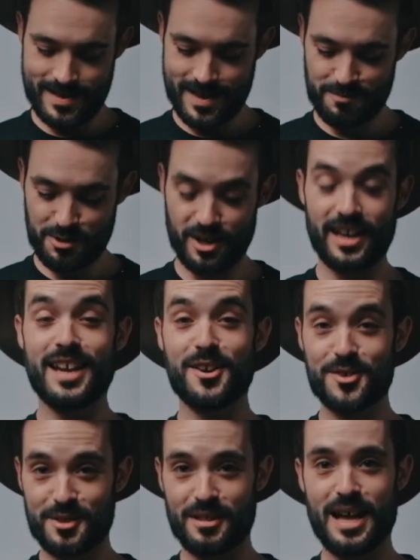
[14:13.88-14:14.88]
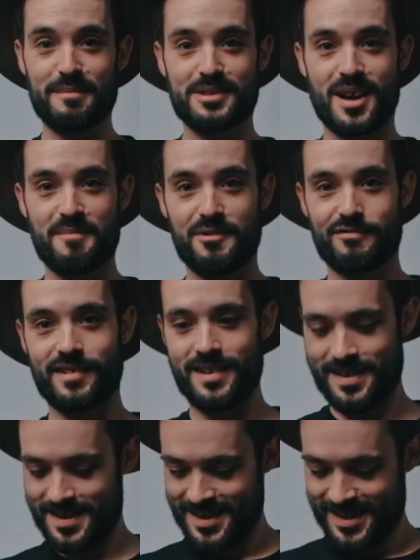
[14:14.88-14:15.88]
You can hear the laptop moving.
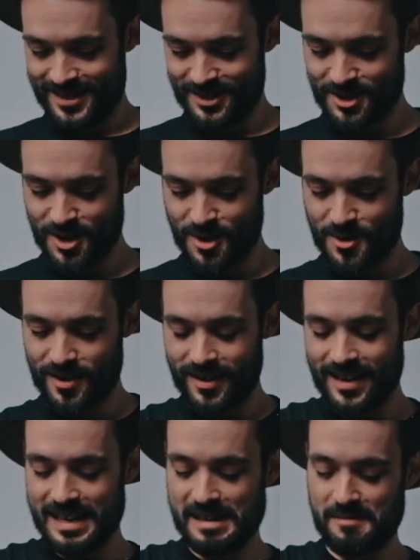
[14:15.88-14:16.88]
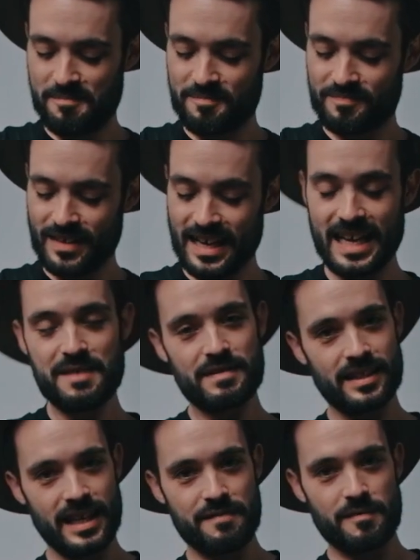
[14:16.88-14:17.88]
So, and
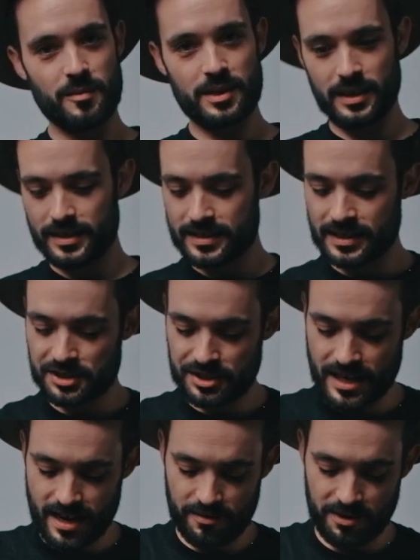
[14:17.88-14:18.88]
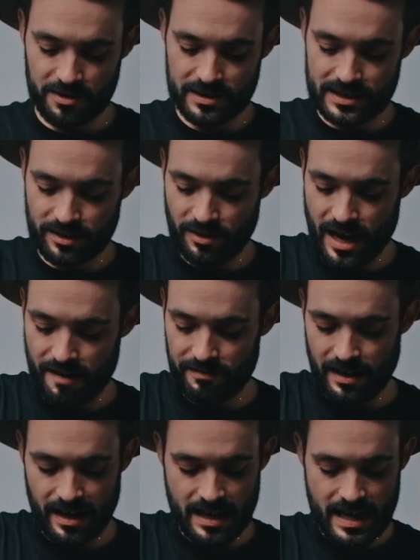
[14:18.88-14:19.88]
even with it cinched down, you can still have
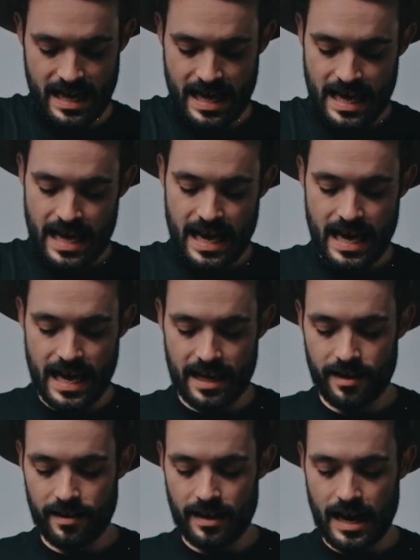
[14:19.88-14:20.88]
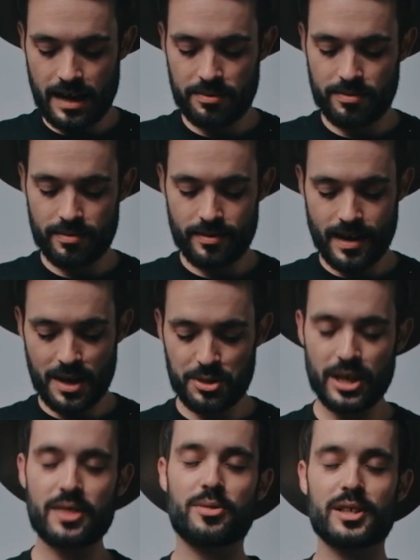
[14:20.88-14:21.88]
that. And I
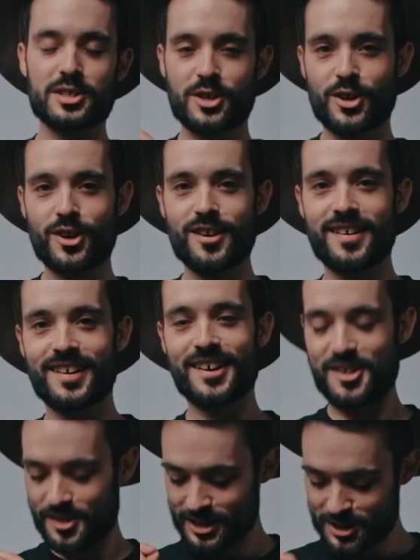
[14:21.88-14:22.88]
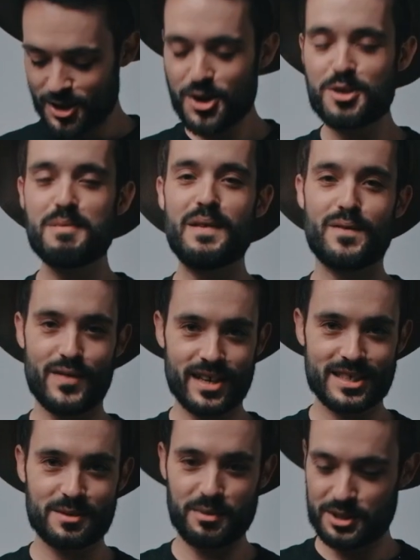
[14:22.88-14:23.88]
think this could be
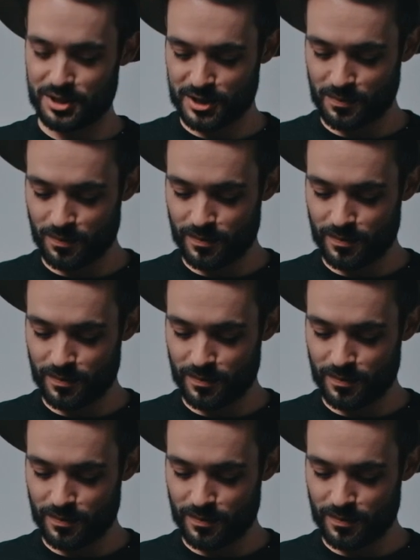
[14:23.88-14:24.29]
fixed with just